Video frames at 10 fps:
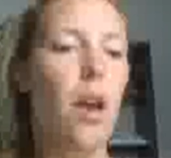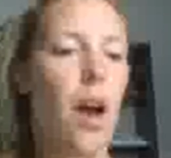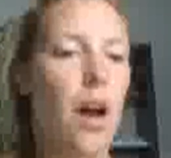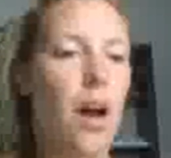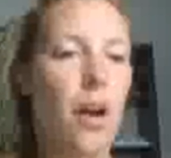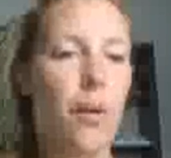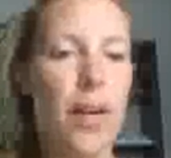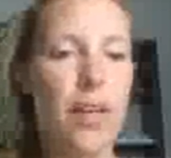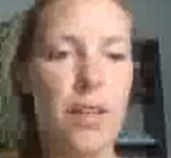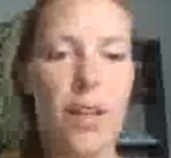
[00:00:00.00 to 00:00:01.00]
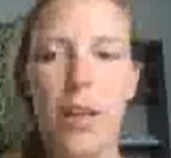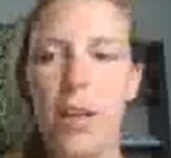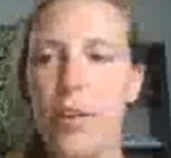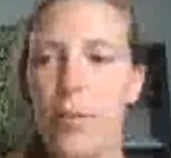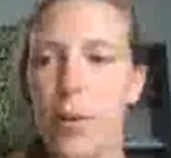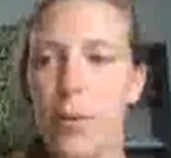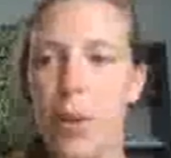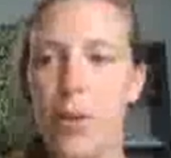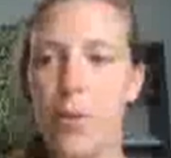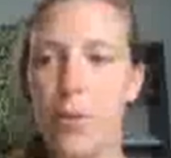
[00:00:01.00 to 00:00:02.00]
Right, we
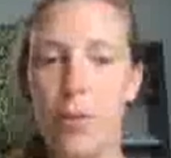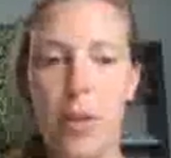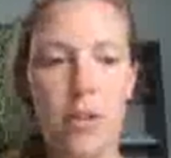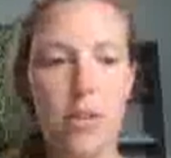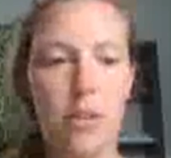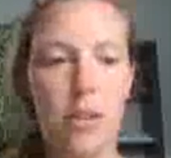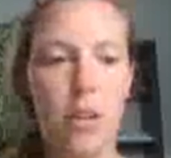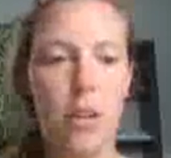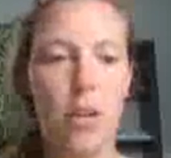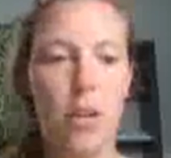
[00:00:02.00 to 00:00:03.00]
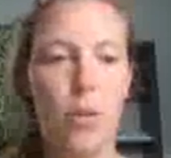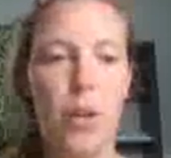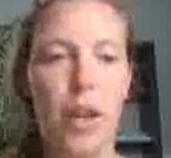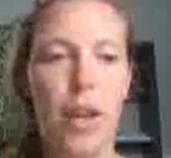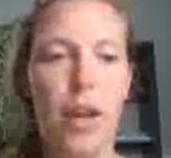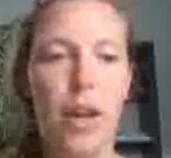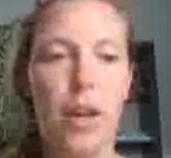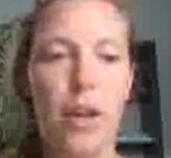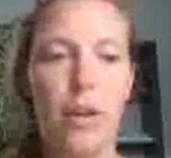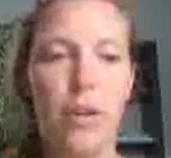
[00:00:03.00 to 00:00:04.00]
run through this. We
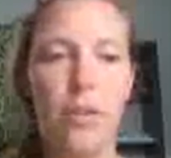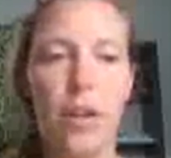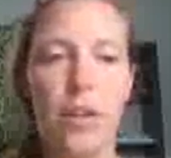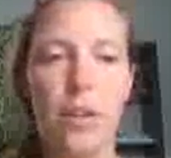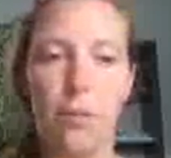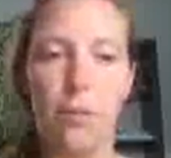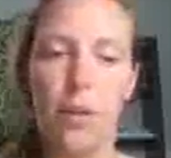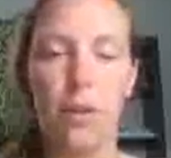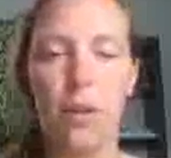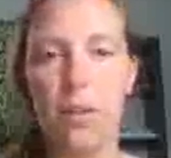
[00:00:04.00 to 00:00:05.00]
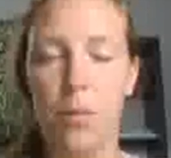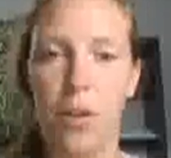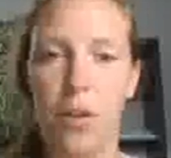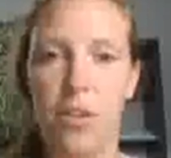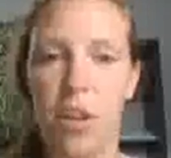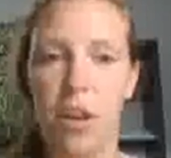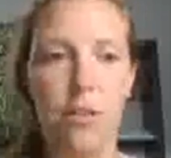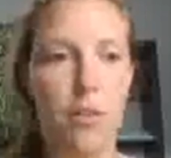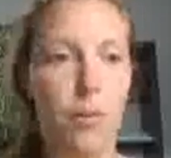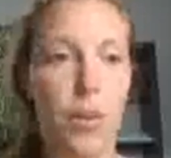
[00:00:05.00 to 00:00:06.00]
have some other stuff,
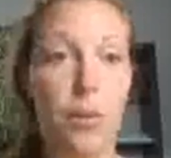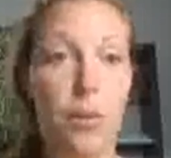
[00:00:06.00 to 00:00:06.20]
but the